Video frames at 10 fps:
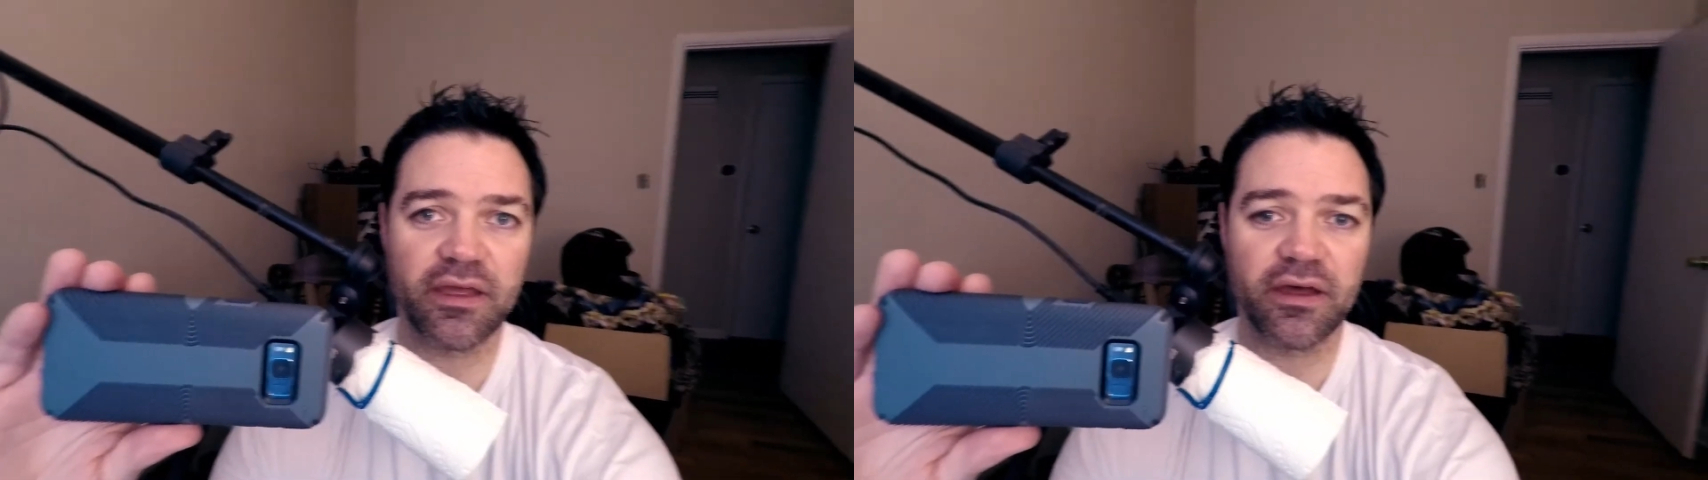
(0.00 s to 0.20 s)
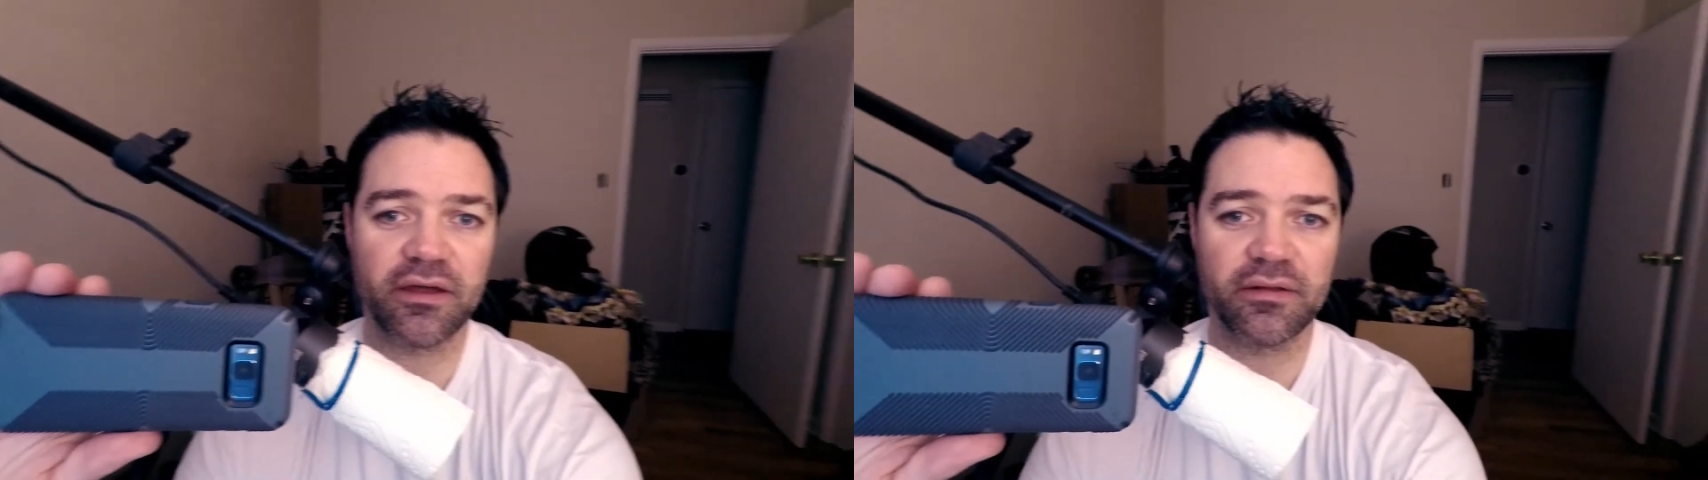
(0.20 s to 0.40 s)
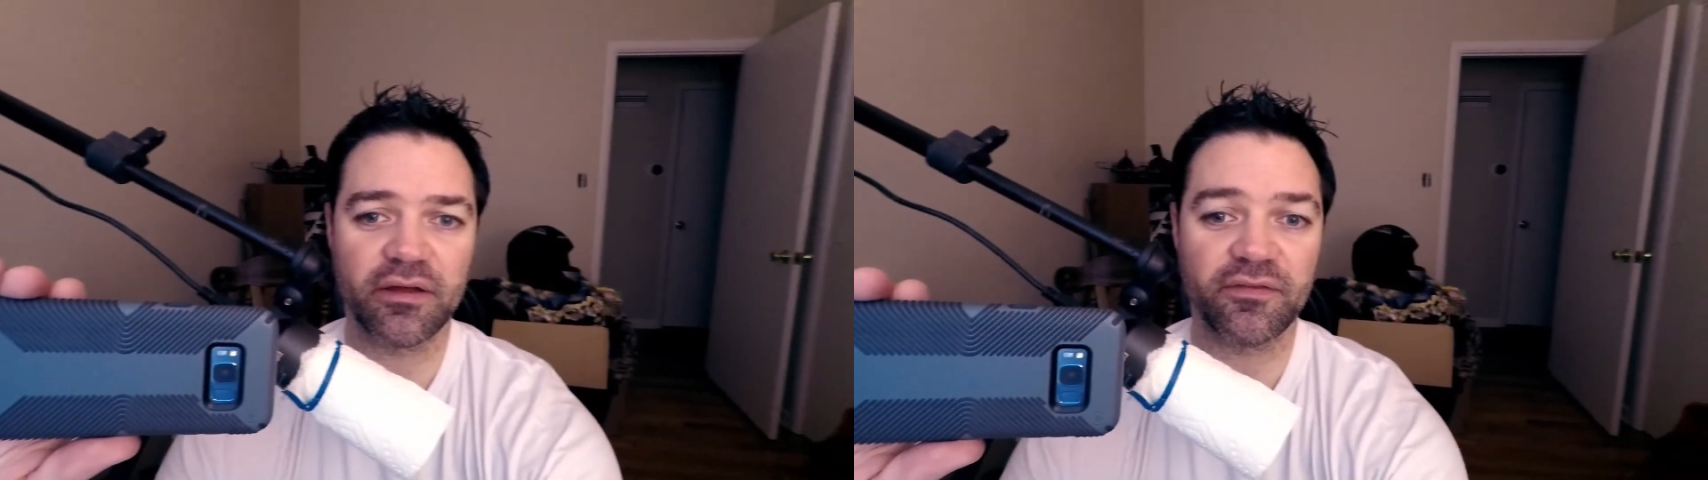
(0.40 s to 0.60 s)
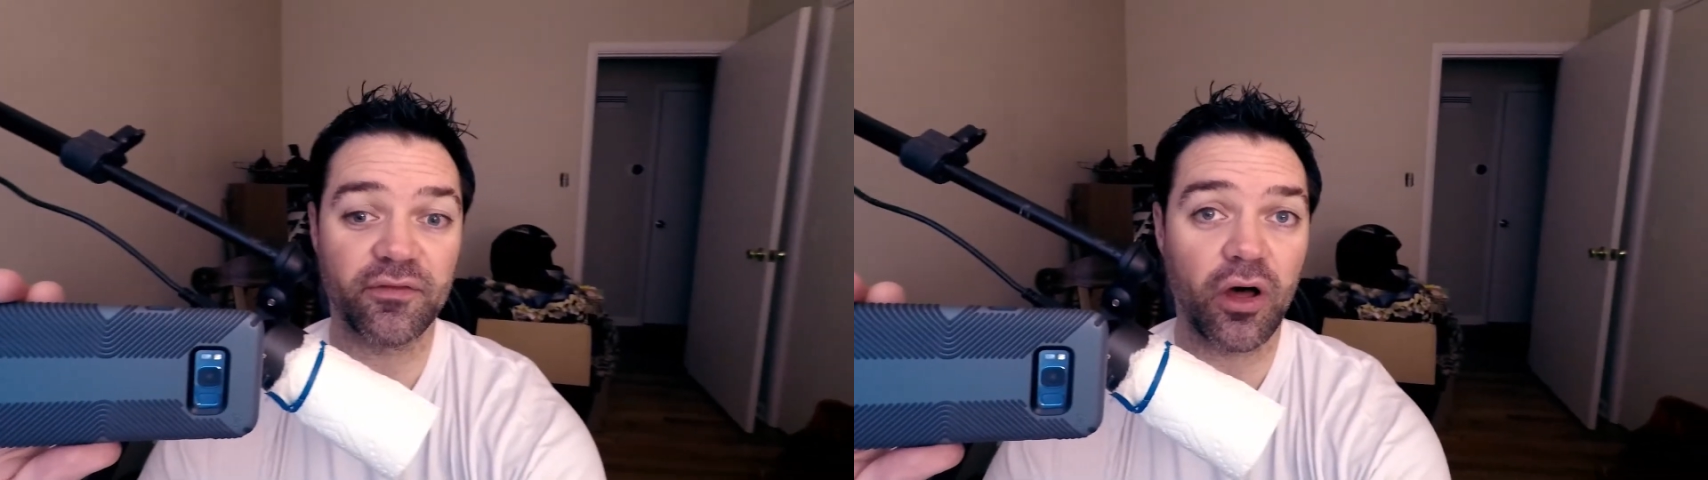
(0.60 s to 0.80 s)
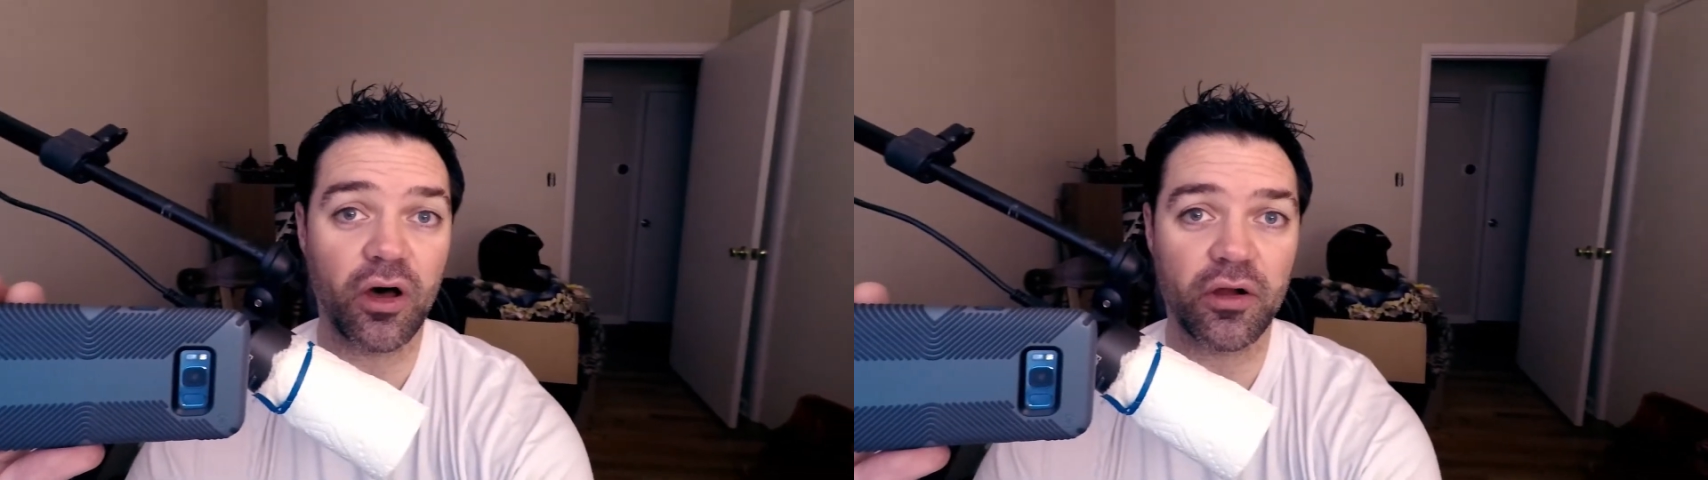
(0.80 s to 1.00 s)
a
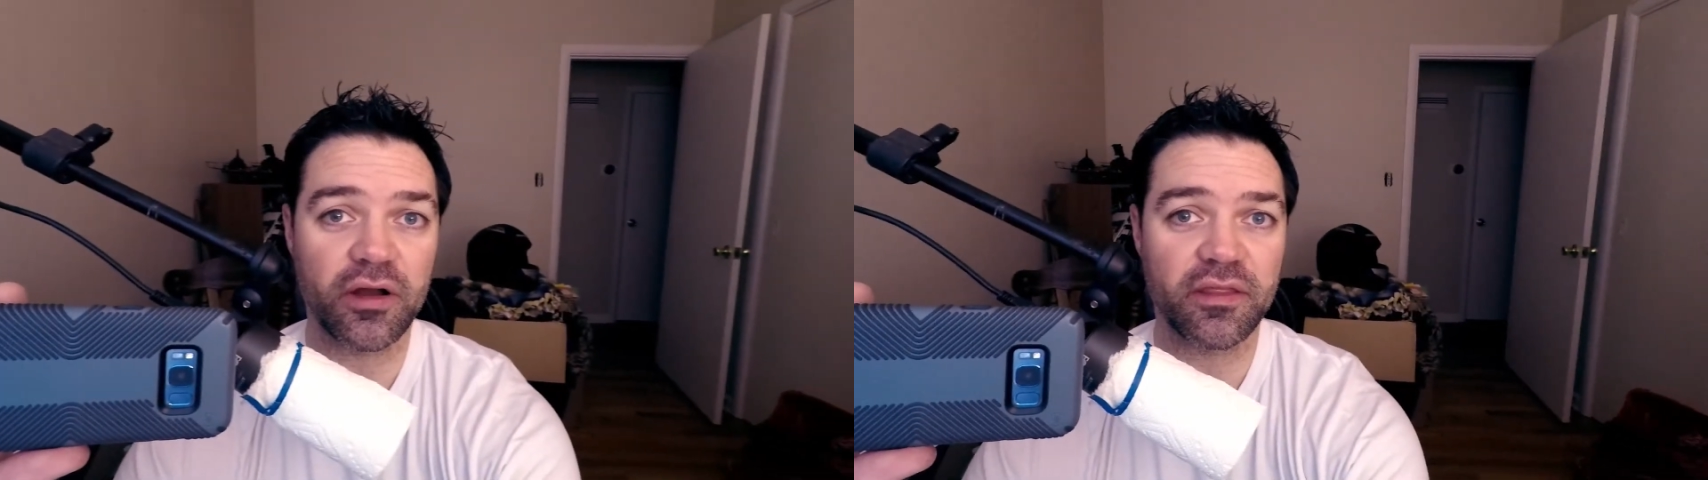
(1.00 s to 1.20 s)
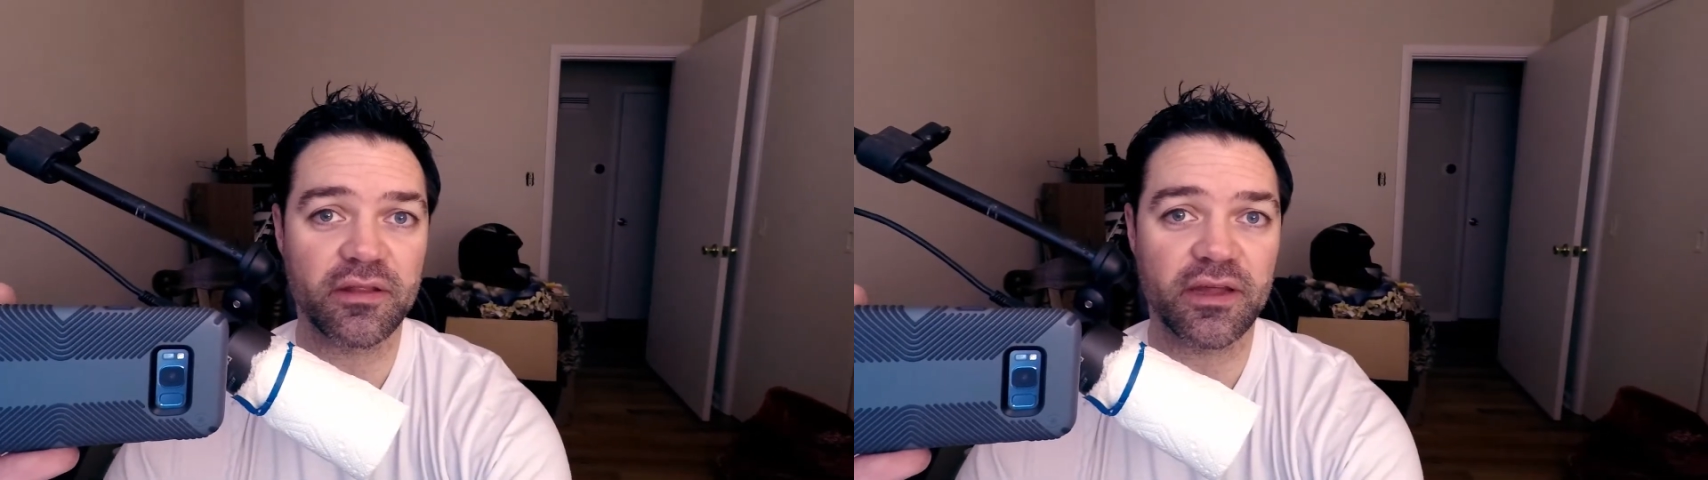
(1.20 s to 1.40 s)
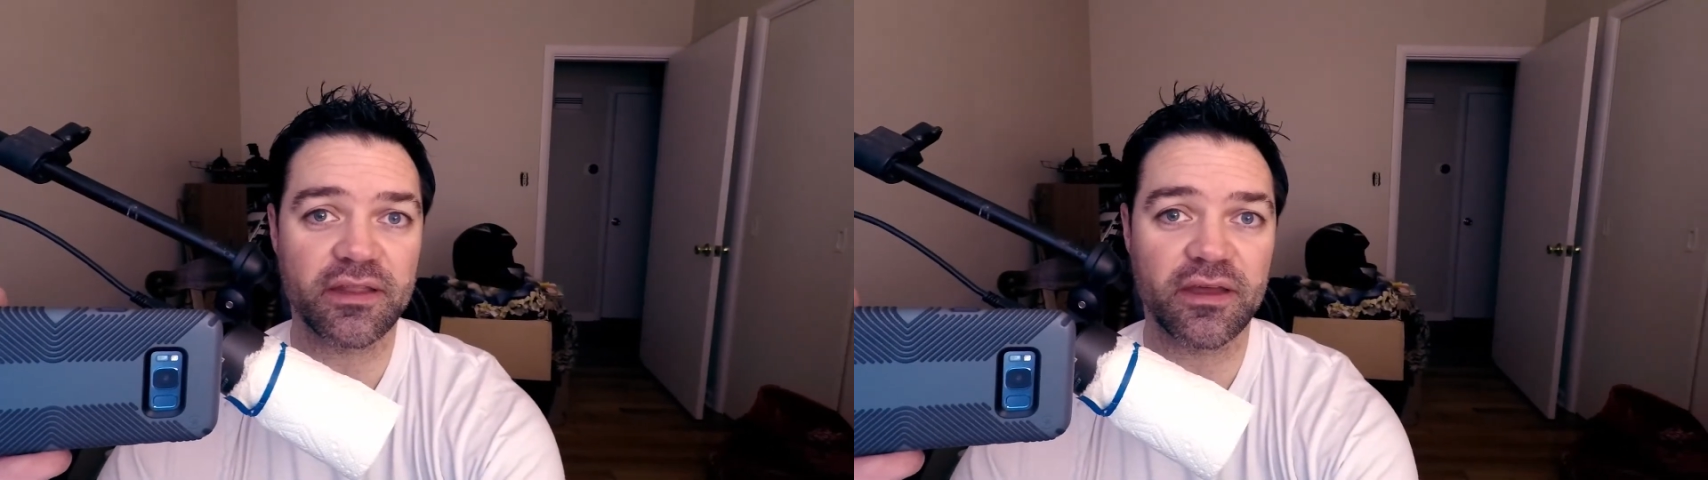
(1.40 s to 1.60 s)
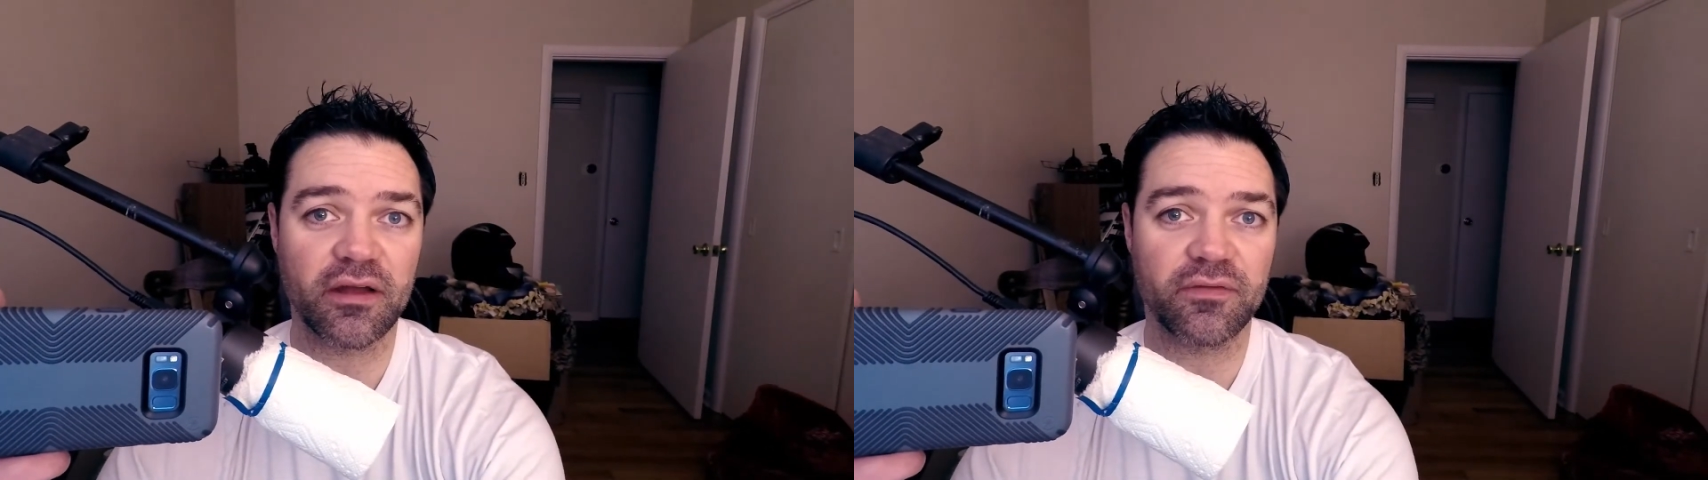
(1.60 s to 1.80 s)
flaw or anything like that,